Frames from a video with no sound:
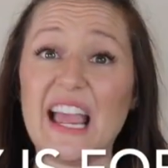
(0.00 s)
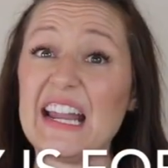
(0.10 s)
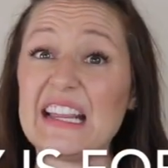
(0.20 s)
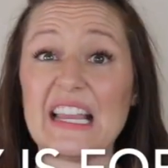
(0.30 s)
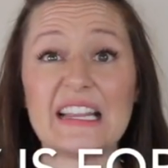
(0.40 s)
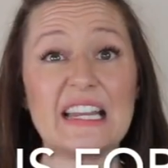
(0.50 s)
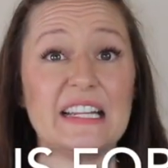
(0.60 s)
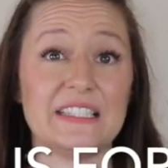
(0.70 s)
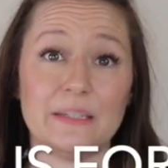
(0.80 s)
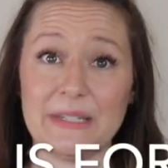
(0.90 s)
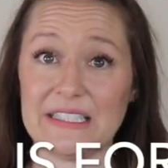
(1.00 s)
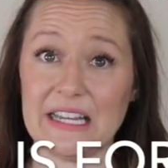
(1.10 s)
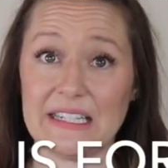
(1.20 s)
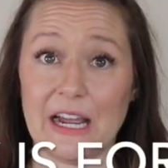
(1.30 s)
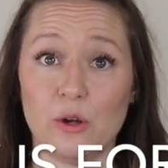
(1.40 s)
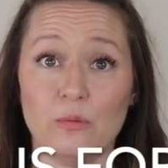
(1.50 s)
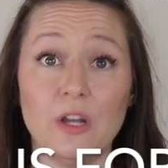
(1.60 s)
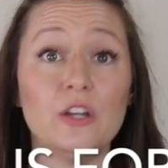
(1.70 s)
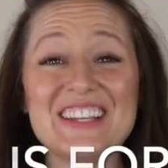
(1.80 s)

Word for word: anything that needs to be sent out.